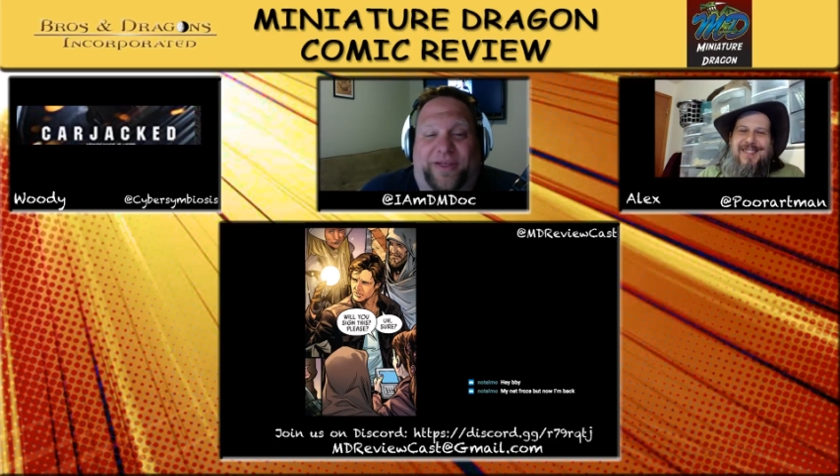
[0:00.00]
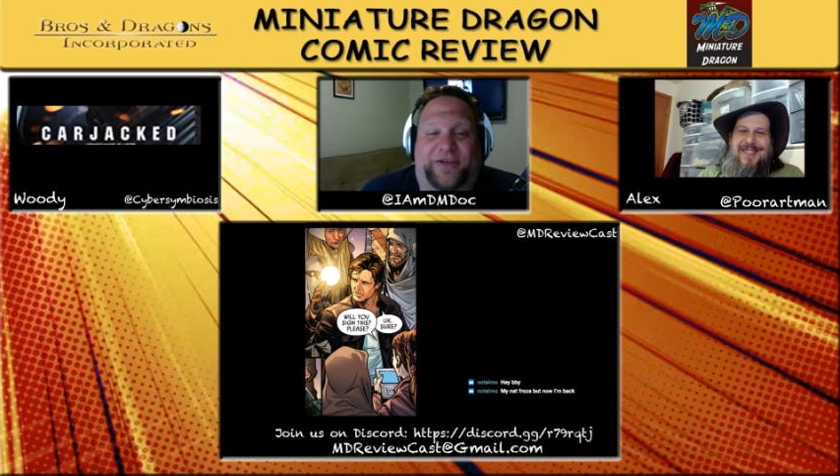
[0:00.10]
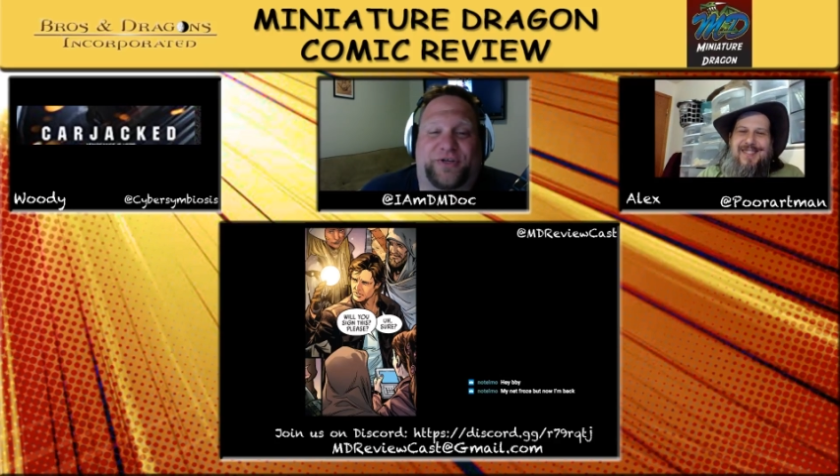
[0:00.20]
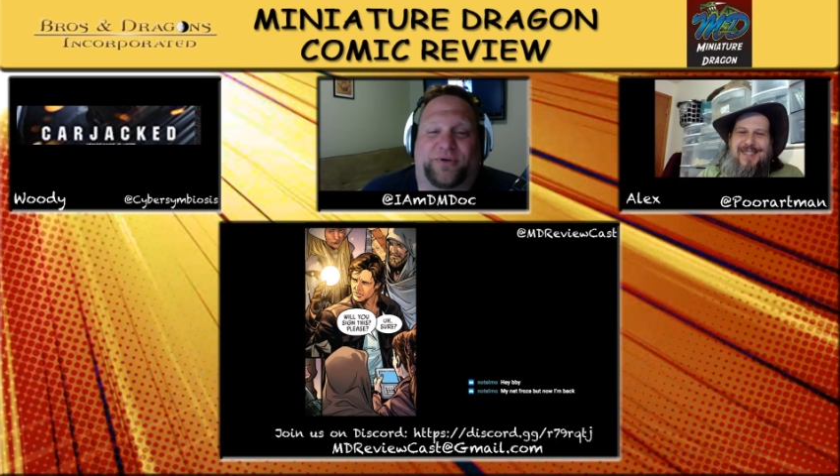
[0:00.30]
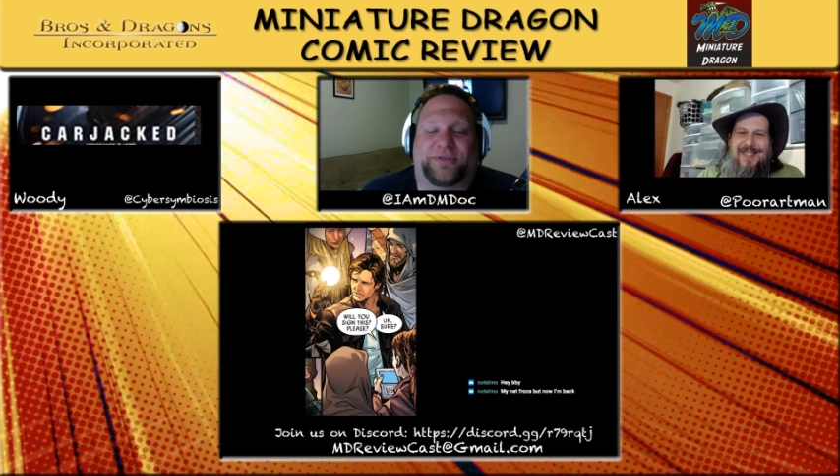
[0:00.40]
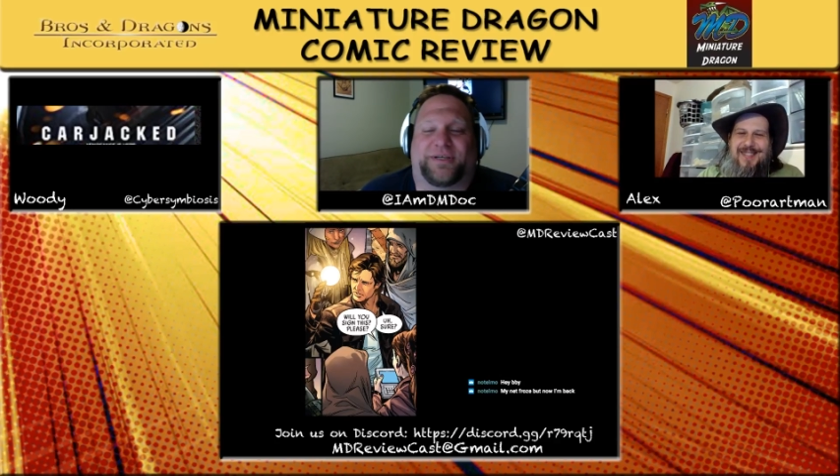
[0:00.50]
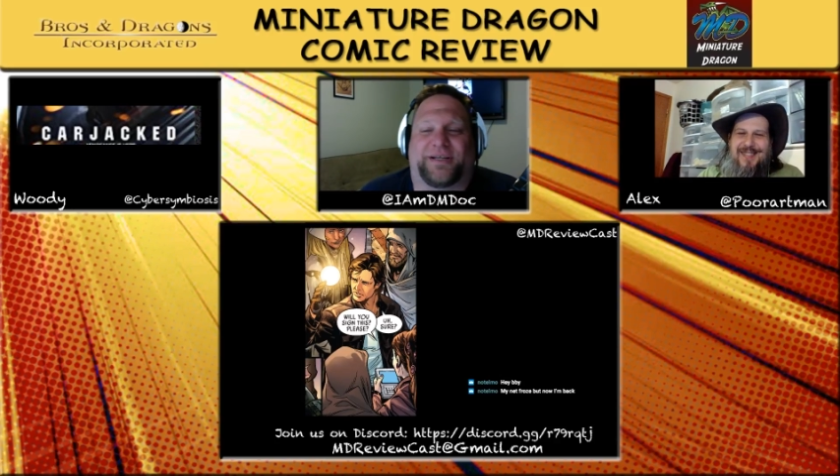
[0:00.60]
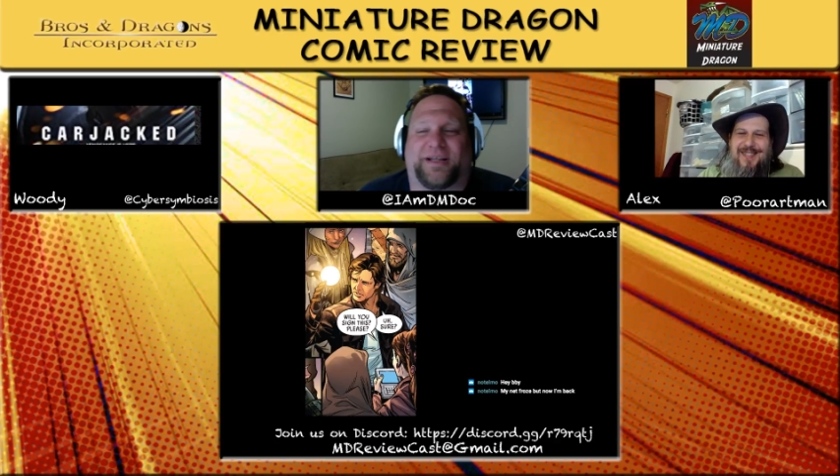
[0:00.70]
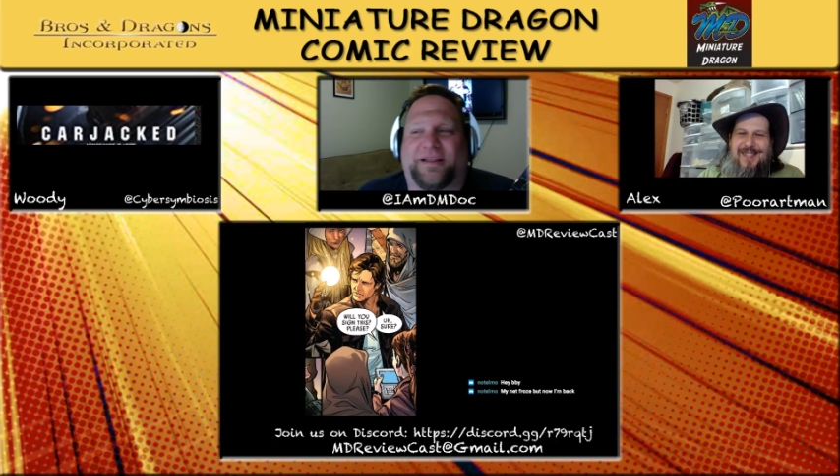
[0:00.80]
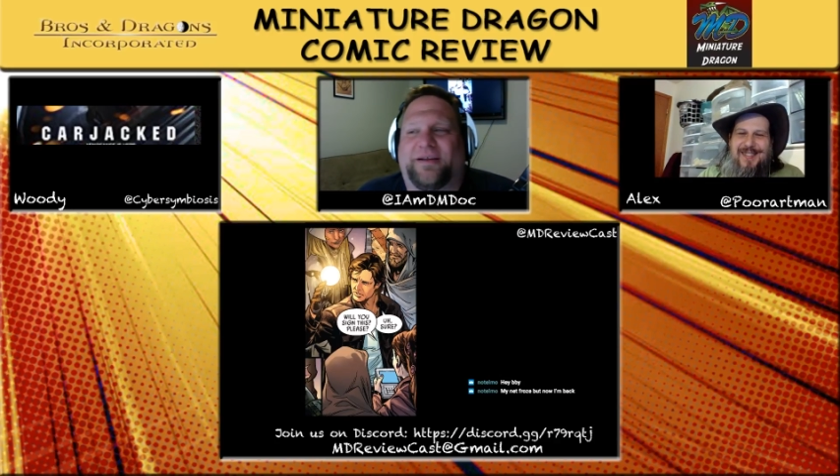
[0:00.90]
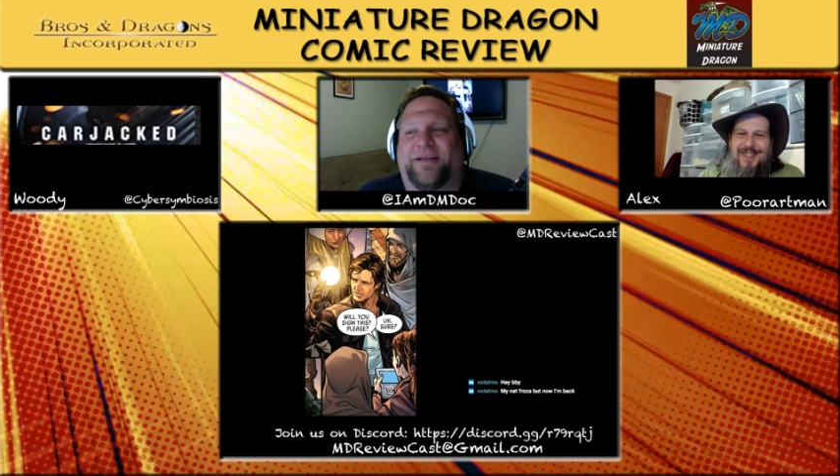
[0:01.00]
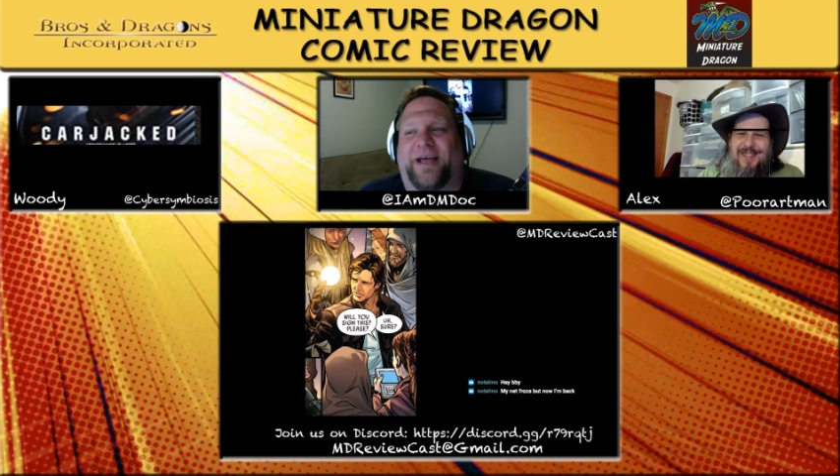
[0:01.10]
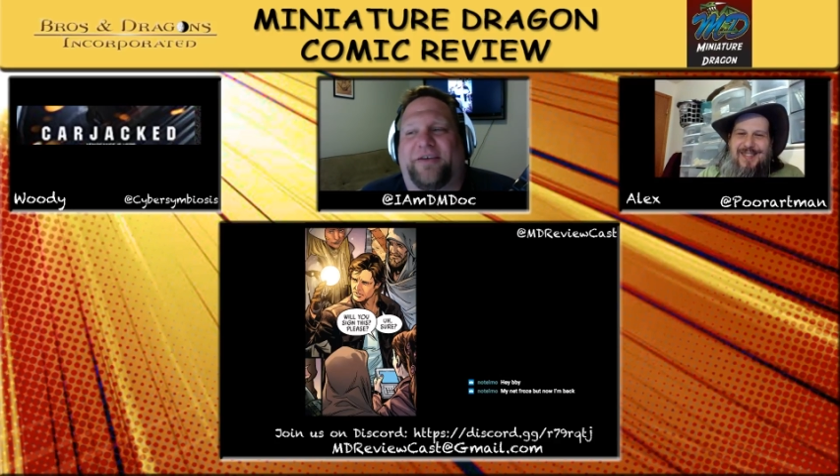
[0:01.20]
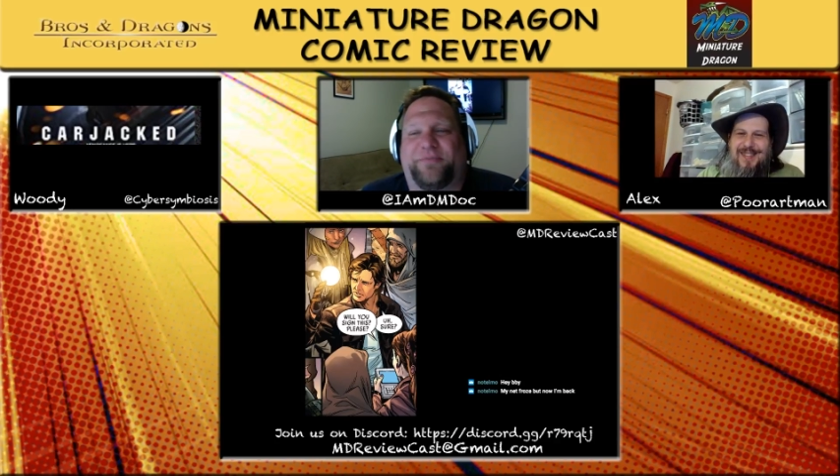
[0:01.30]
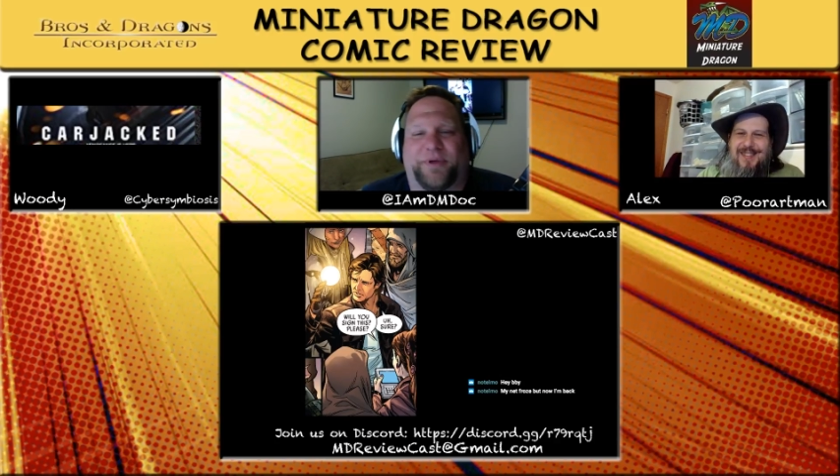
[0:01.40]
That shows a little
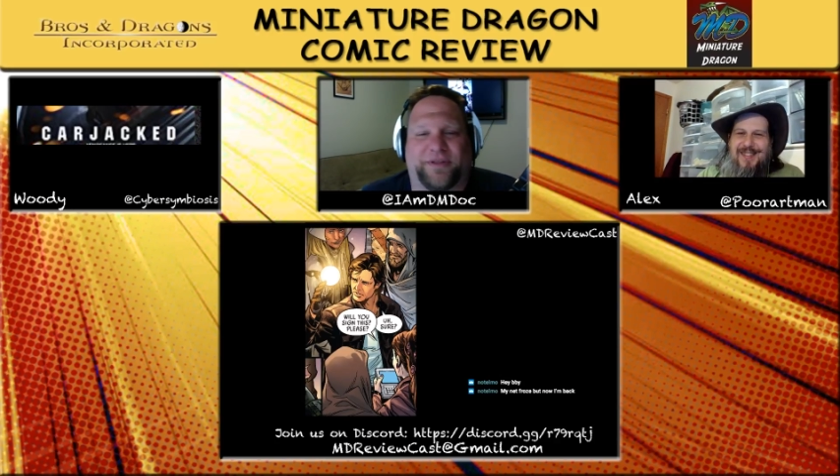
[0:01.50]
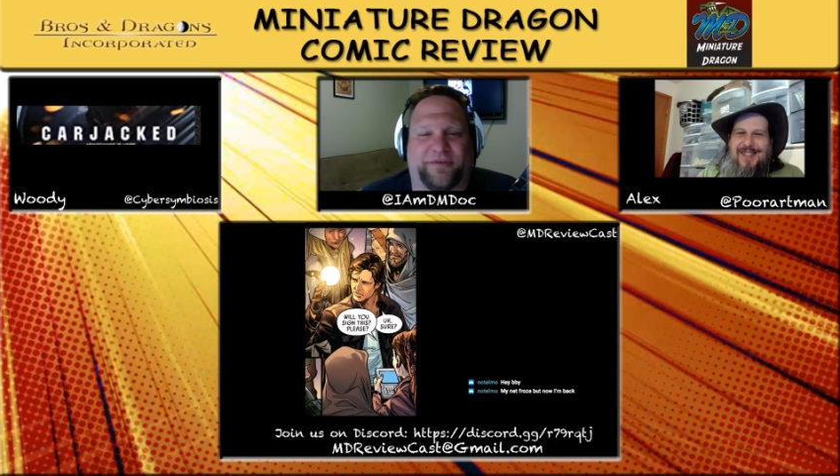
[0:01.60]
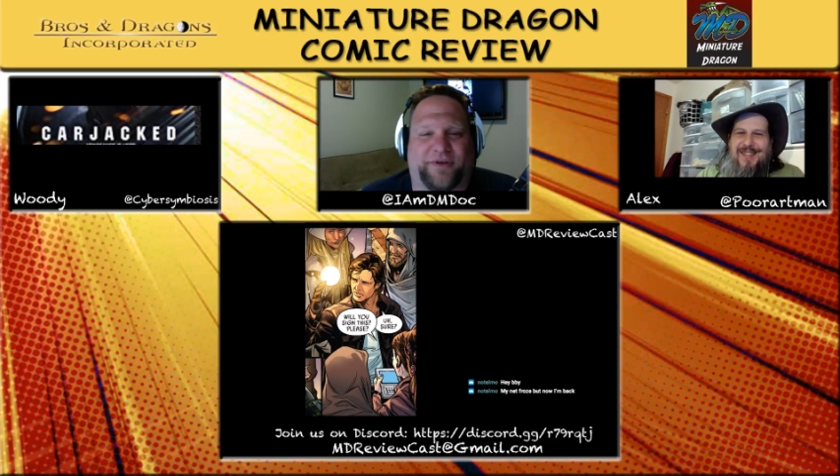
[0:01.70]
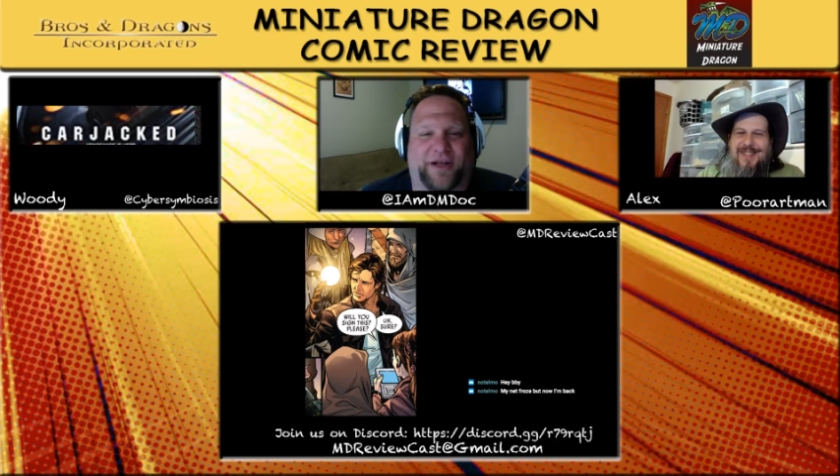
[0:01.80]
aspect of